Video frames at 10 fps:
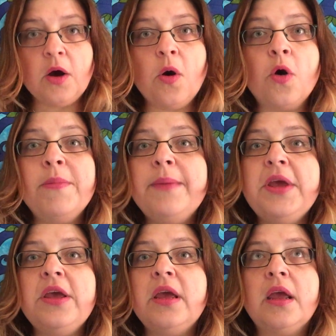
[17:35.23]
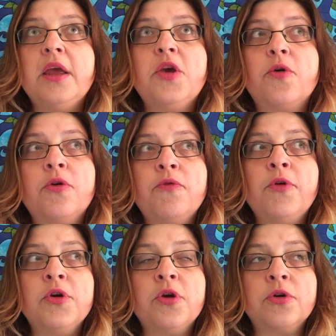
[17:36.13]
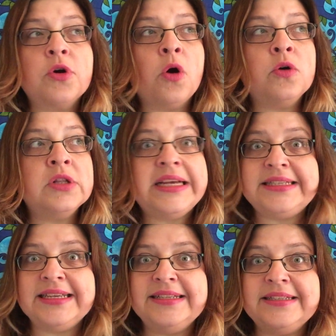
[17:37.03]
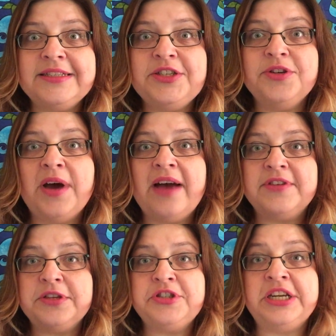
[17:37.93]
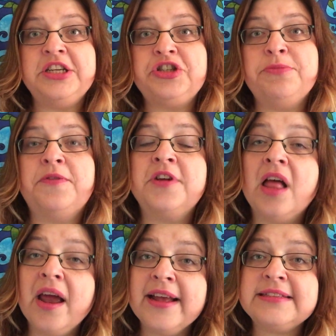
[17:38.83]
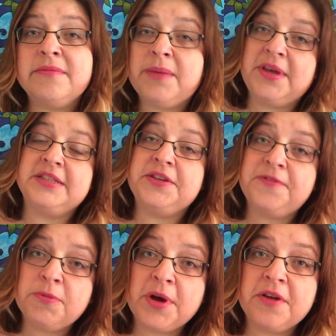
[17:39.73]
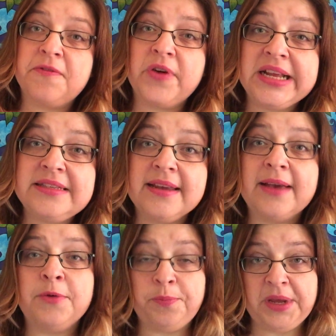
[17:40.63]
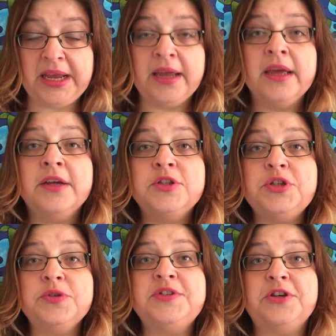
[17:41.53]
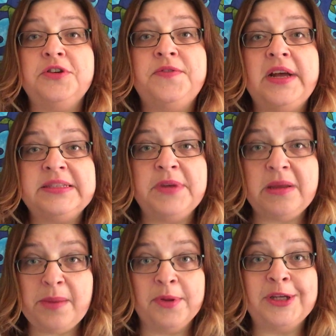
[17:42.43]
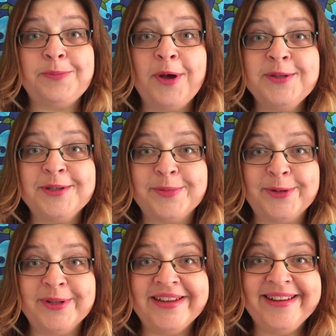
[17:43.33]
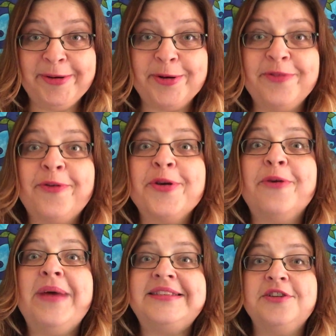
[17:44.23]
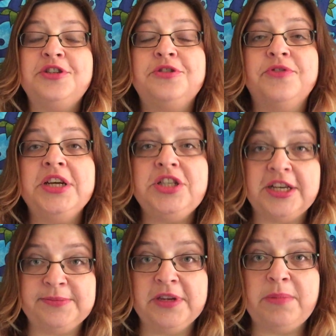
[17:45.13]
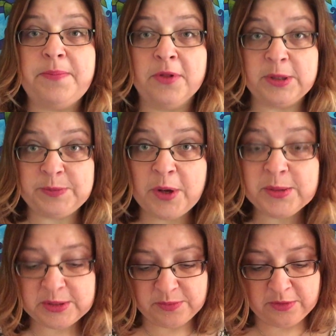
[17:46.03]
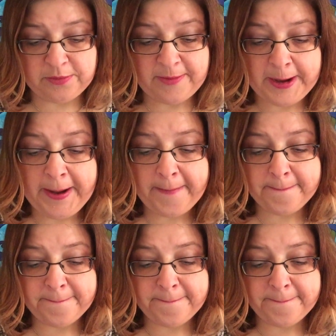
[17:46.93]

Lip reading: Or maybe your goal isn't to have a steady stream of clients, and maybe a different way of phrasing it would be to serve as many people as possible, or for your message to reach as many people as possible, right?